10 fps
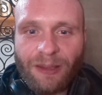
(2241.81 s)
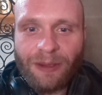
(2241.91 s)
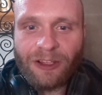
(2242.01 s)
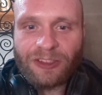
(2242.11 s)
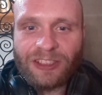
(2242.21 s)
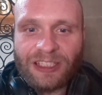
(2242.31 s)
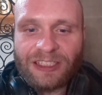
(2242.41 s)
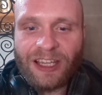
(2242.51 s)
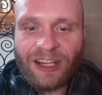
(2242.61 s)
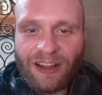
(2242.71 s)
because they
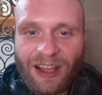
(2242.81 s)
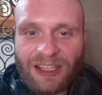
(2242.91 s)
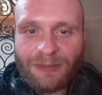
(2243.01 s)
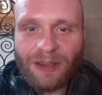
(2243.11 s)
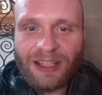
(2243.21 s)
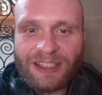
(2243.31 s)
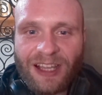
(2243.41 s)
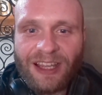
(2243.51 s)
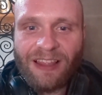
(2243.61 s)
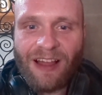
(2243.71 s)
internalised my
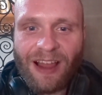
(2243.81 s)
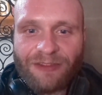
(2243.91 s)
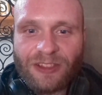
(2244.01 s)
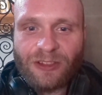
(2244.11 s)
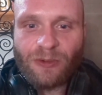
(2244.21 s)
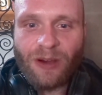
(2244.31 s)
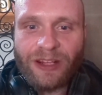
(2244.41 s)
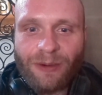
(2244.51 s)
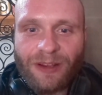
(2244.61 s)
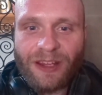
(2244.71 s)
entire life to do what
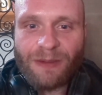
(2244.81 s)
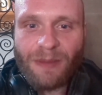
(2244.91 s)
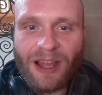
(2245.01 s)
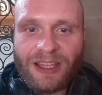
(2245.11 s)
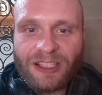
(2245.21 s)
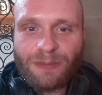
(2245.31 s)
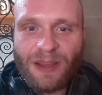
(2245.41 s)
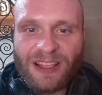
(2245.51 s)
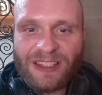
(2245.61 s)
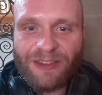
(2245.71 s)
they want at my expense.